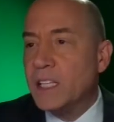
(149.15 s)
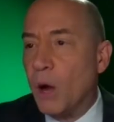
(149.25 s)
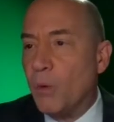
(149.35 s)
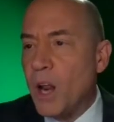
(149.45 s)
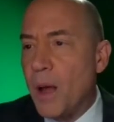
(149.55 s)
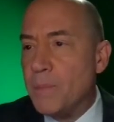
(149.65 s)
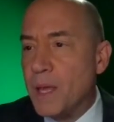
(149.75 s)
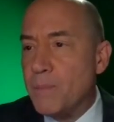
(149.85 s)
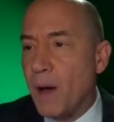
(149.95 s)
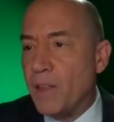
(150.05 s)
Now, what I
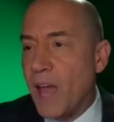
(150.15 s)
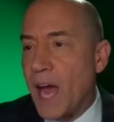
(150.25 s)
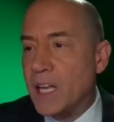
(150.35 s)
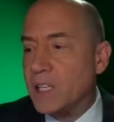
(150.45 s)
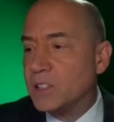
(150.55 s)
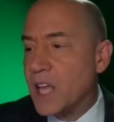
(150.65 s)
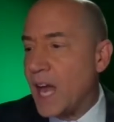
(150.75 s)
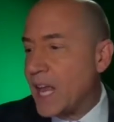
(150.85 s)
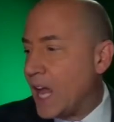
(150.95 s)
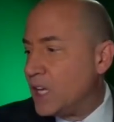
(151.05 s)
mean by that is
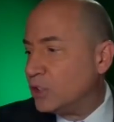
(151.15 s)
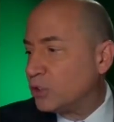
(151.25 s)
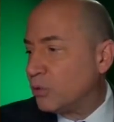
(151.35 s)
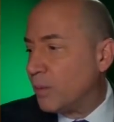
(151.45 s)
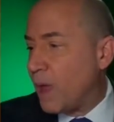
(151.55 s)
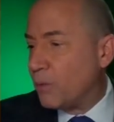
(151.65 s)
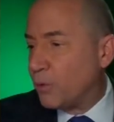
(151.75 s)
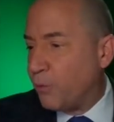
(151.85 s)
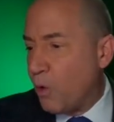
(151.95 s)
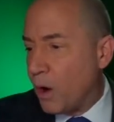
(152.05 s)
that any storm that
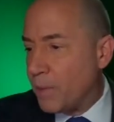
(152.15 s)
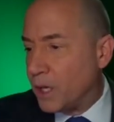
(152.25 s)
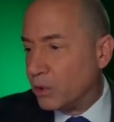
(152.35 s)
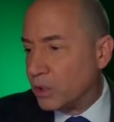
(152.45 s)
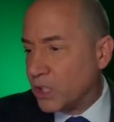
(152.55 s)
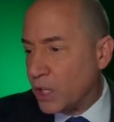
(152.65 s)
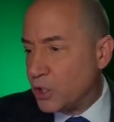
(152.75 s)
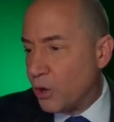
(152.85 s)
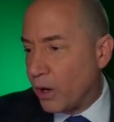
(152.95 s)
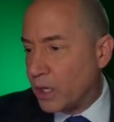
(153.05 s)
would form, and it looks
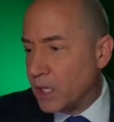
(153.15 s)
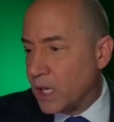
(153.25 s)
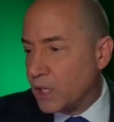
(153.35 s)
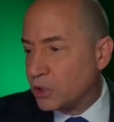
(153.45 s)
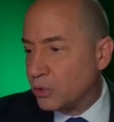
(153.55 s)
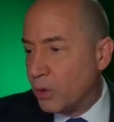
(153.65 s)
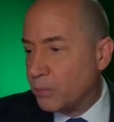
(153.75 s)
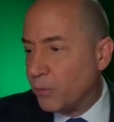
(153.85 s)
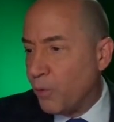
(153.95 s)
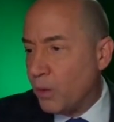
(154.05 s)
like you are going to get a
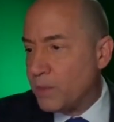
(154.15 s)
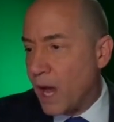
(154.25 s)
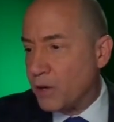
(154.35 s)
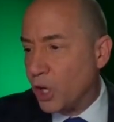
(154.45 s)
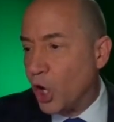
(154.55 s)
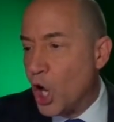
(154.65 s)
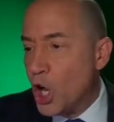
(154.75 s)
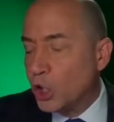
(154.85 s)
storm to form down here.